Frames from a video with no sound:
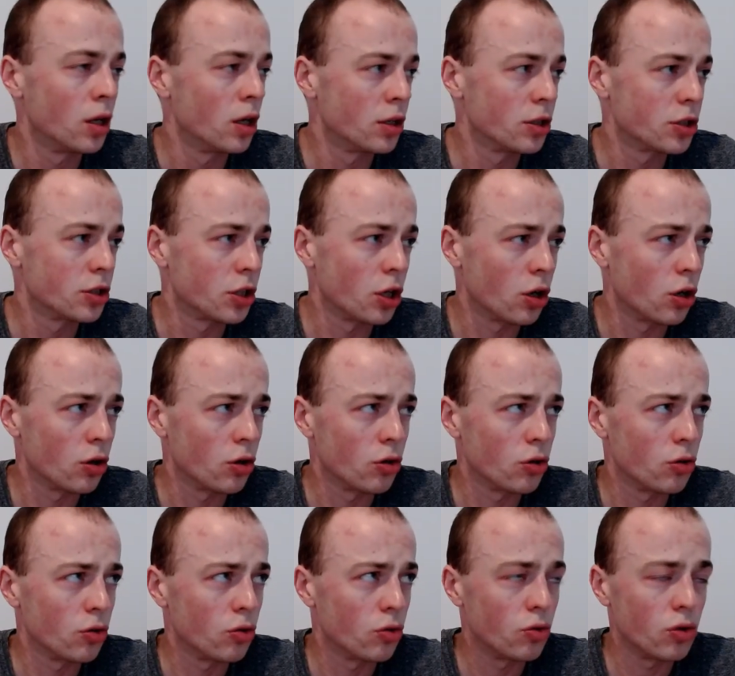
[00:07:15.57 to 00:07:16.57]

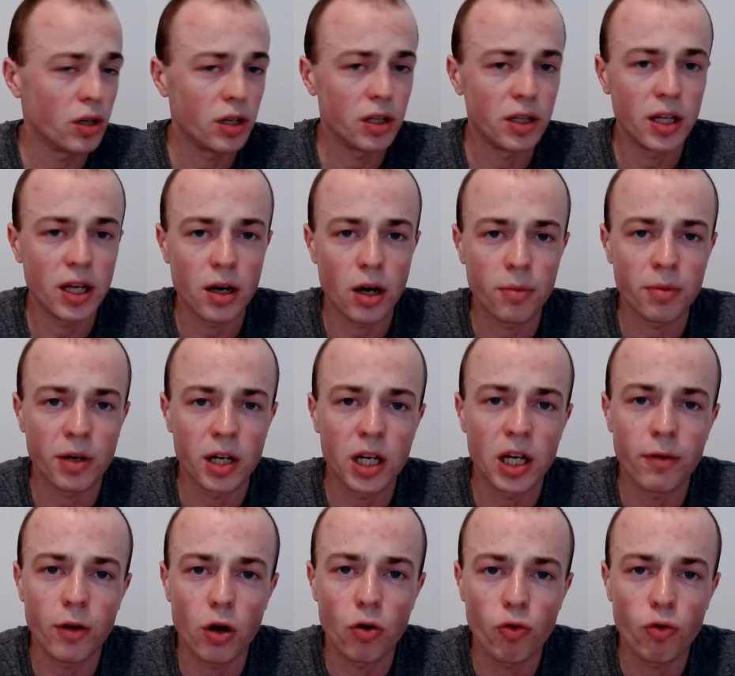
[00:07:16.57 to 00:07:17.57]
So, yeah, I'm going to
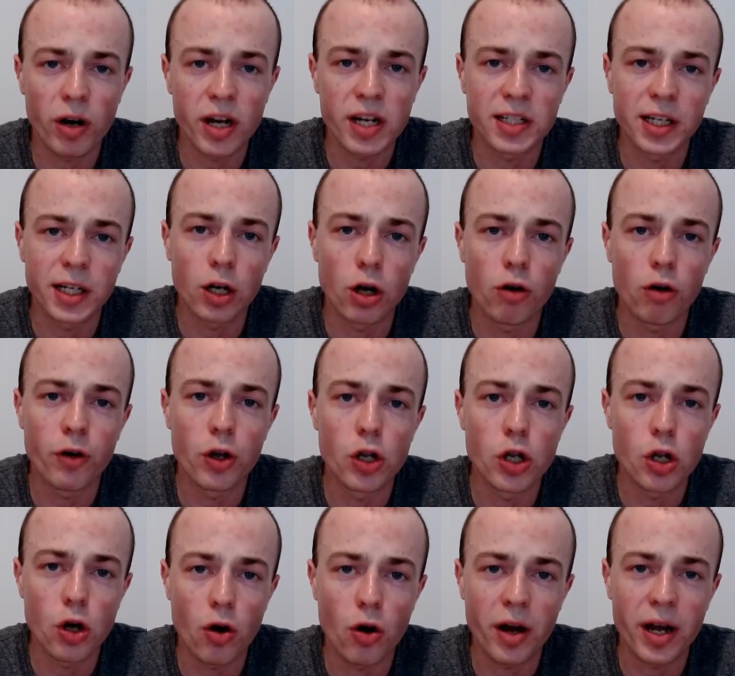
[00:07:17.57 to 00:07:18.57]
give it a rating of a
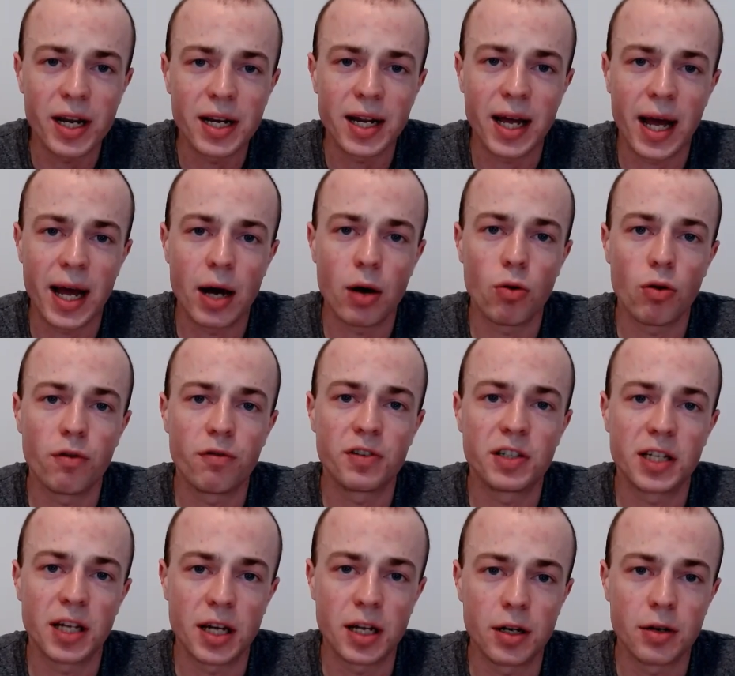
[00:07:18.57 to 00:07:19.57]
9 out of
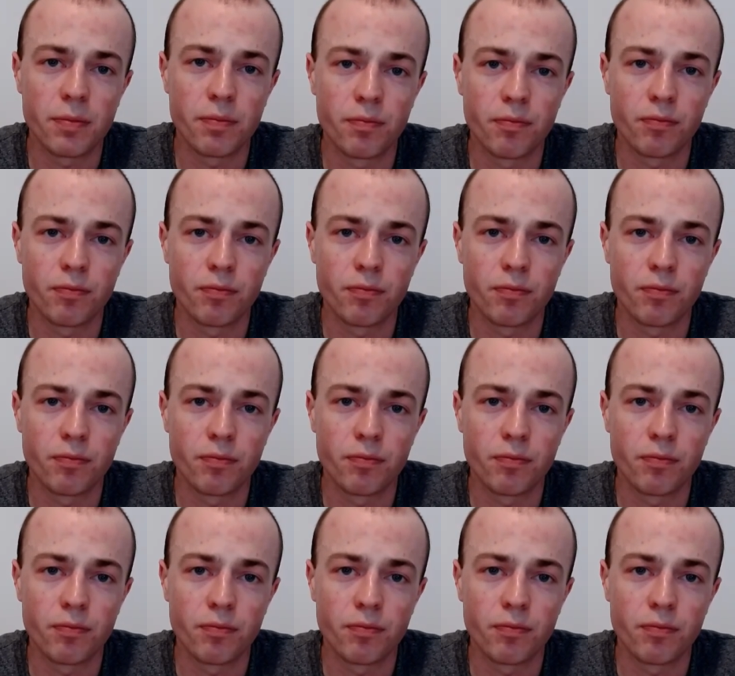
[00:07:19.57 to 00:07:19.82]
10.